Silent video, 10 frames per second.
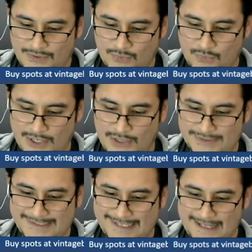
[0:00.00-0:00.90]

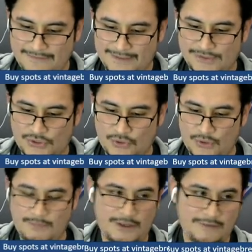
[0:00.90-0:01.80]
107,
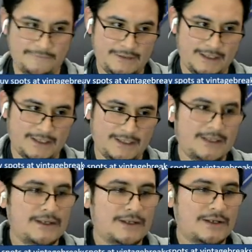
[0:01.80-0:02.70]
Troy Murphy,
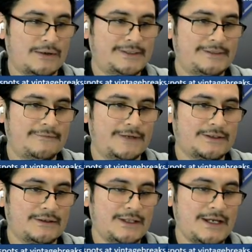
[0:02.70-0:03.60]
going to
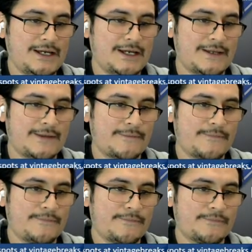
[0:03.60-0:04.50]
Victor Lee.
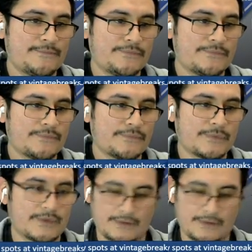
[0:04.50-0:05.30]
What are you doing?